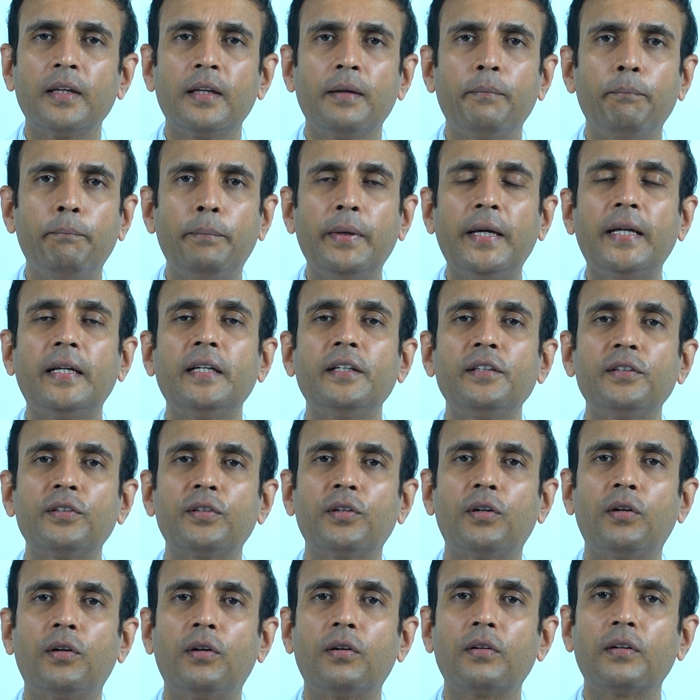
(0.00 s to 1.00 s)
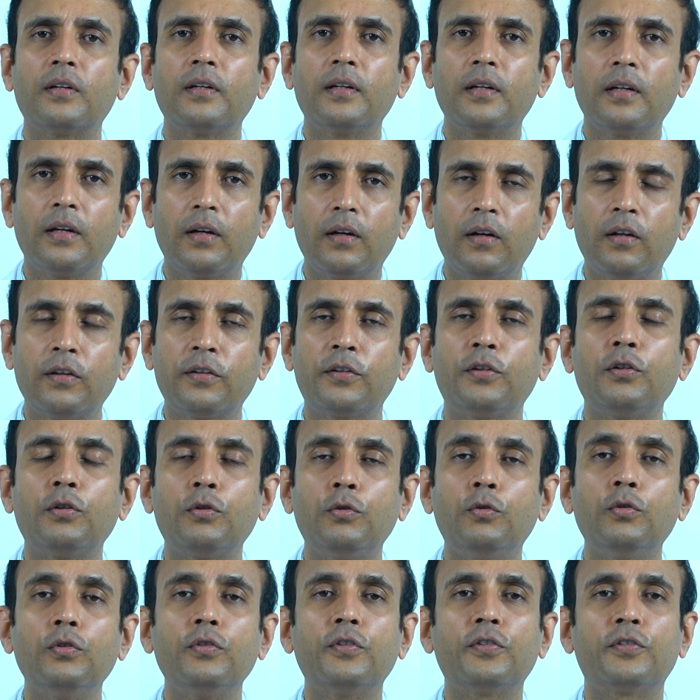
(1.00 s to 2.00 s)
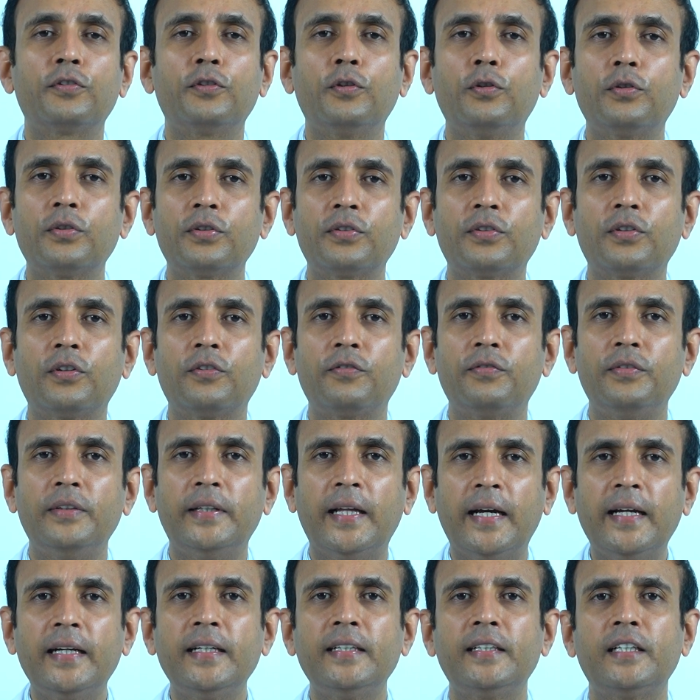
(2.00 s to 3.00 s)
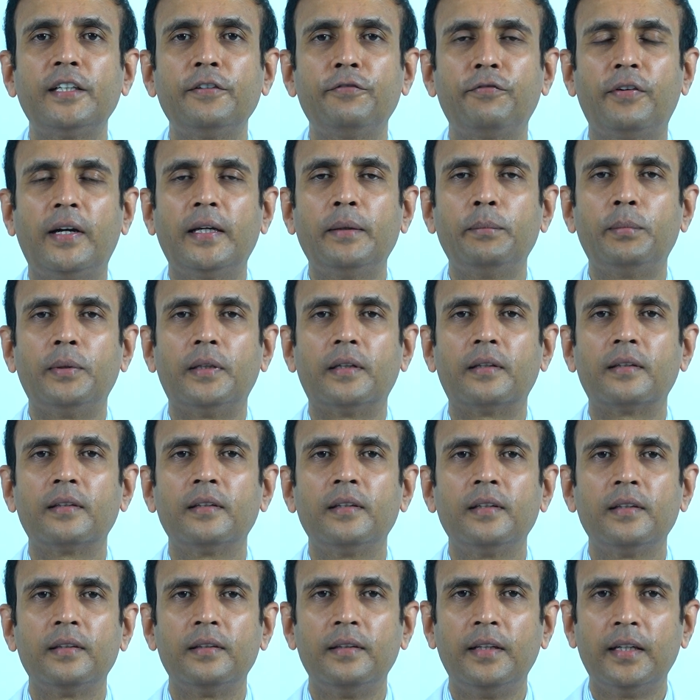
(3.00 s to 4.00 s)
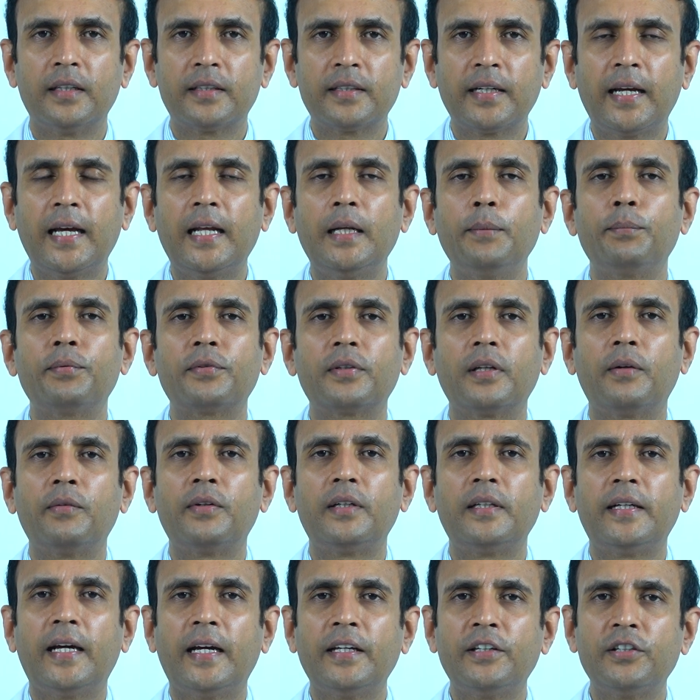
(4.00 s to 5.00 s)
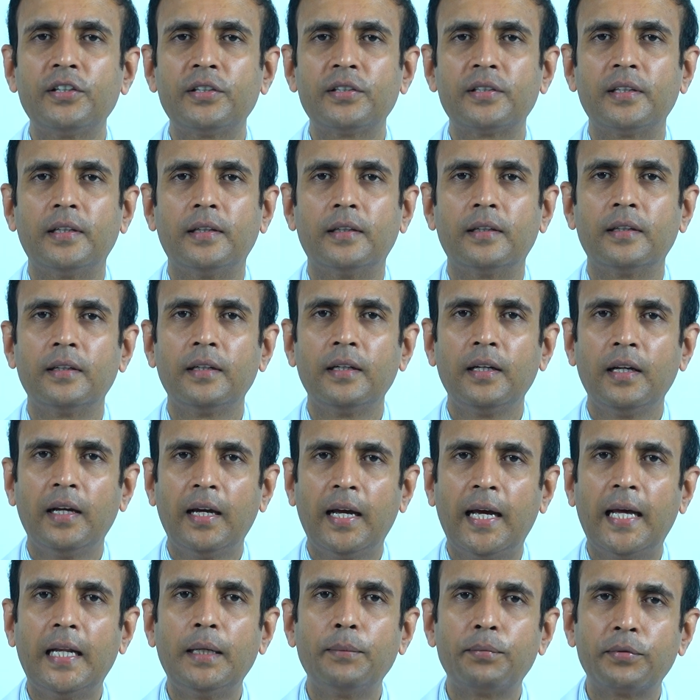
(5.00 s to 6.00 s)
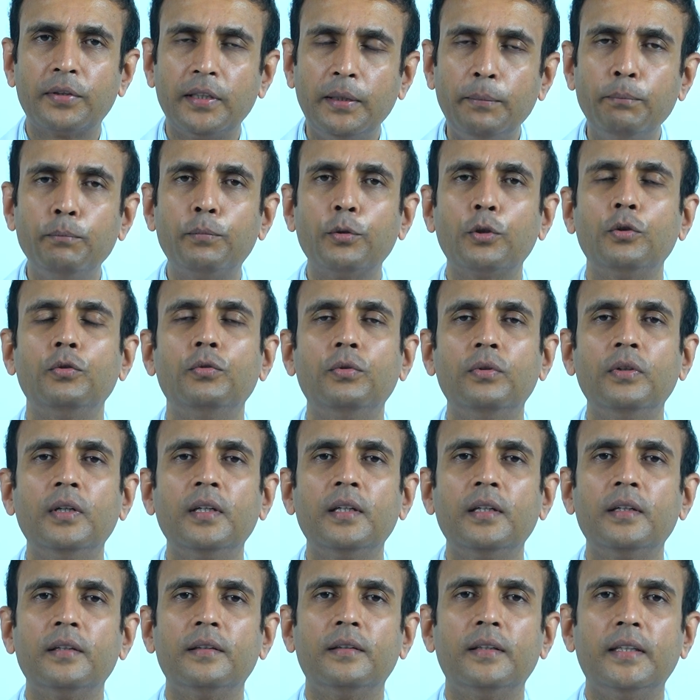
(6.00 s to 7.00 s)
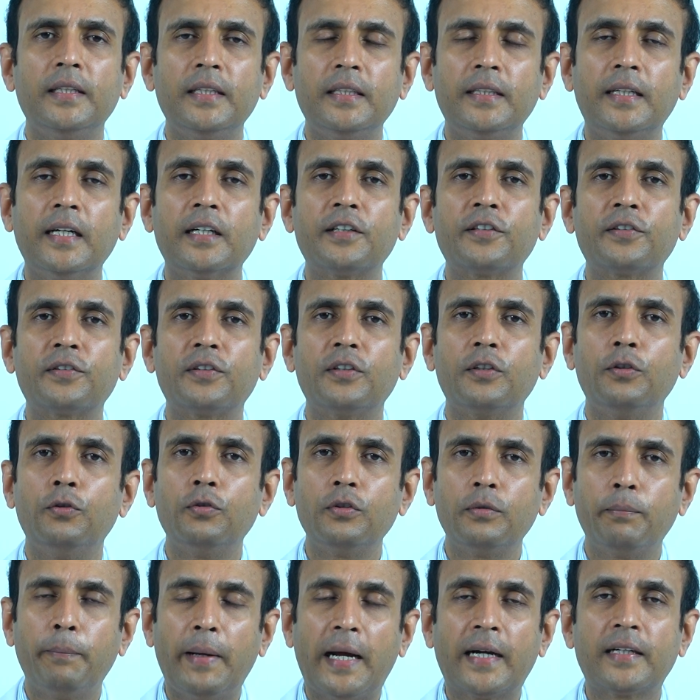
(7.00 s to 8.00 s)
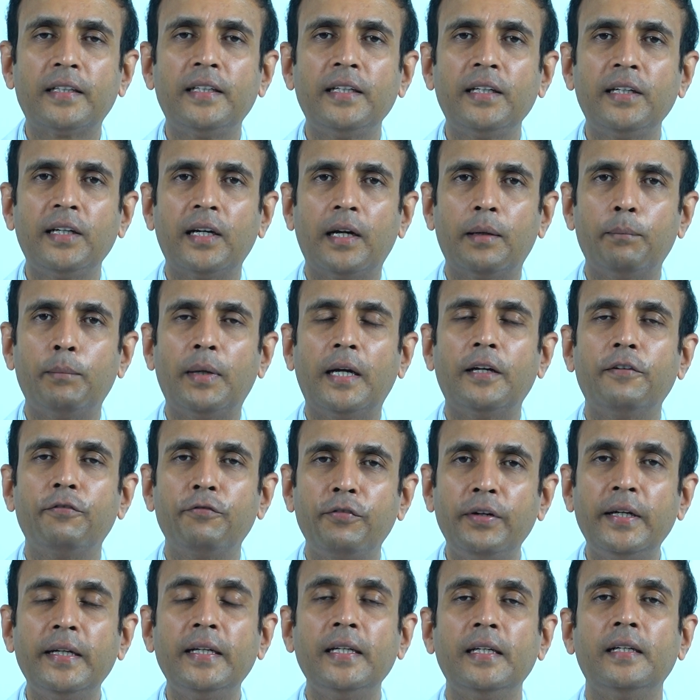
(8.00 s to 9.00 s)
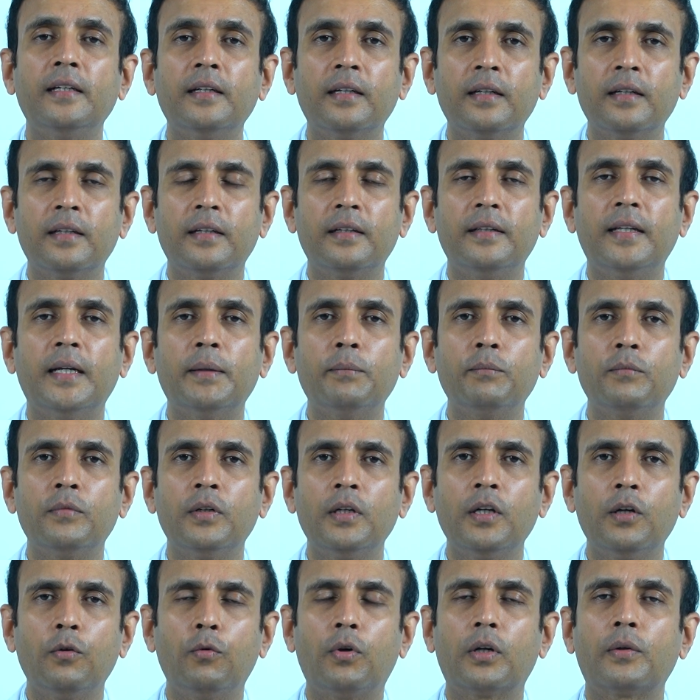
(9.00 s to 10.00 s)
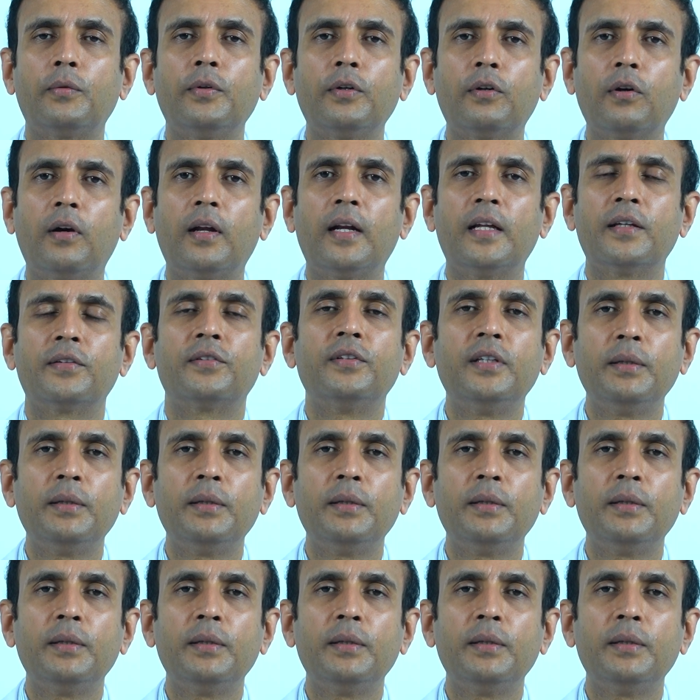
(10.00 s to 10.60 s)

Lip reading: Berries are also good source of dietary fiber that helps our digestion, helps improve the gut's good bacteria by feeding them what we call as